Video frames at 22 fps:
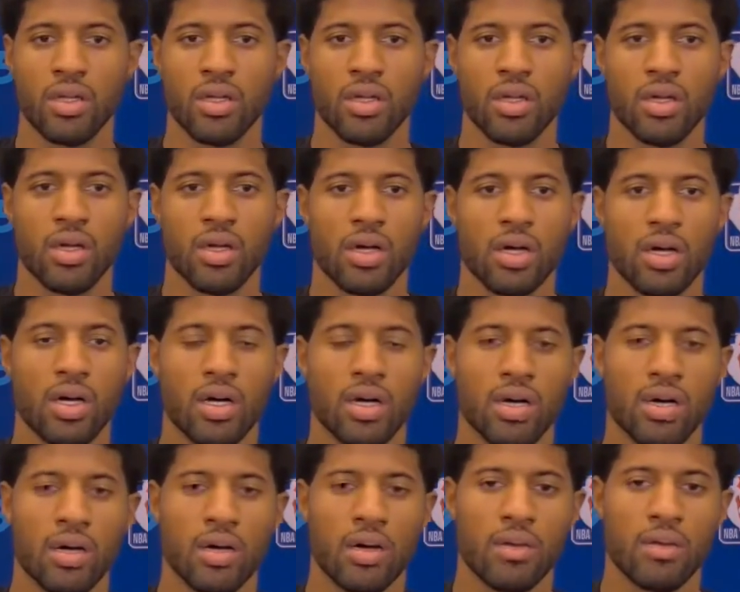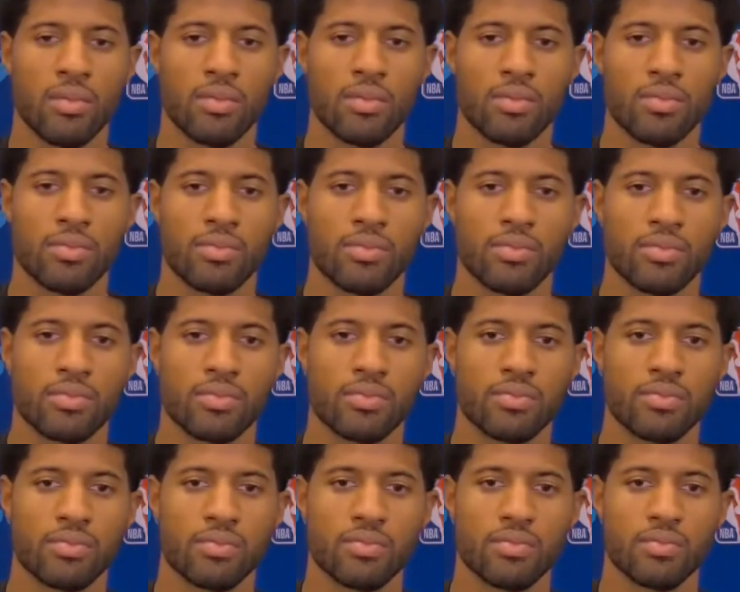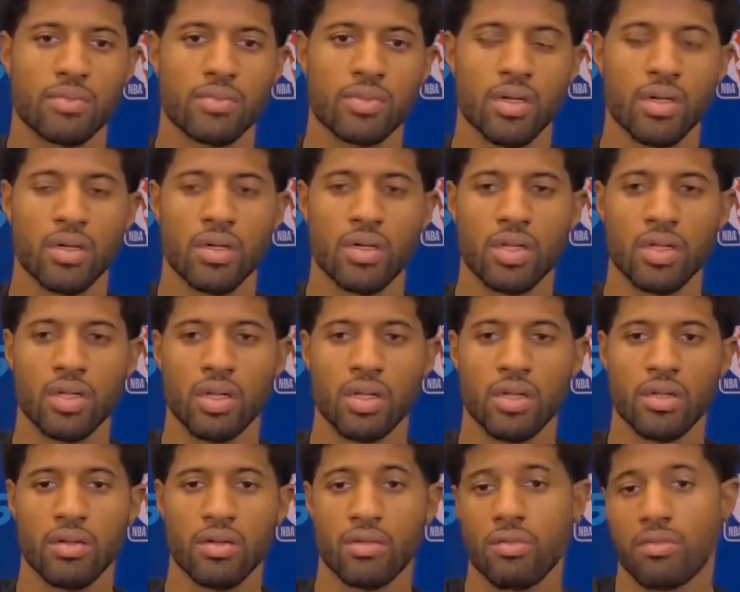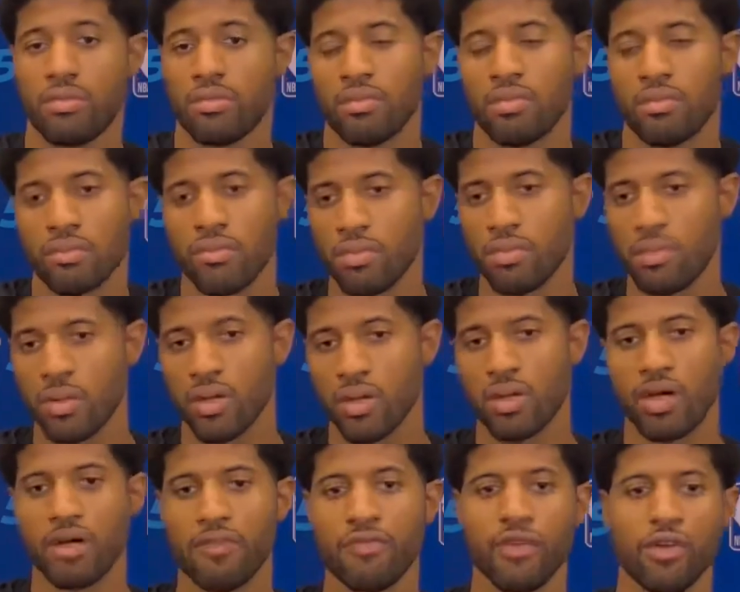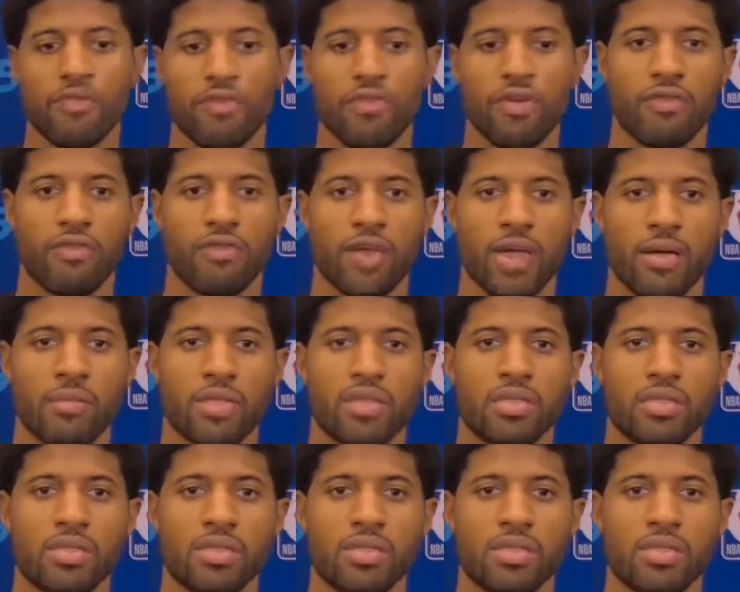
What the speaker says: You know, and I feel for families.